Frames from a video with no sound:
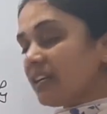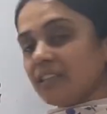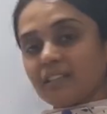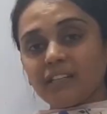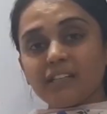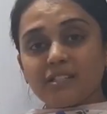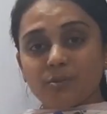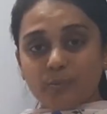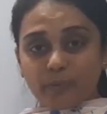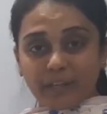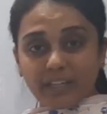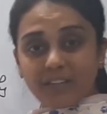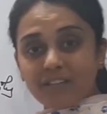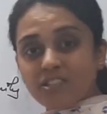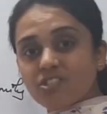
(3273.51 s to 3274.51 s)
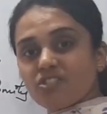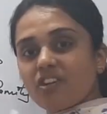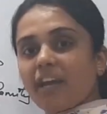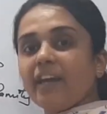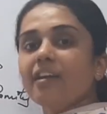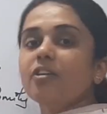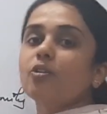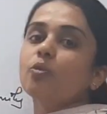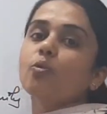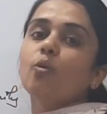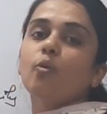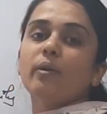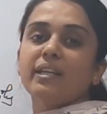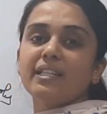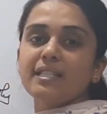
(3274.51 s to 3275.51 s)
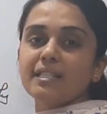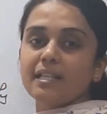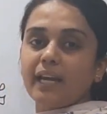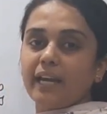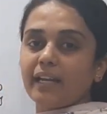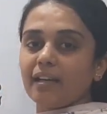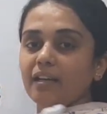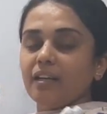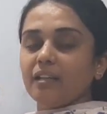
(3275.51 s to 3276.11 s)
This, when it is trying to go inside,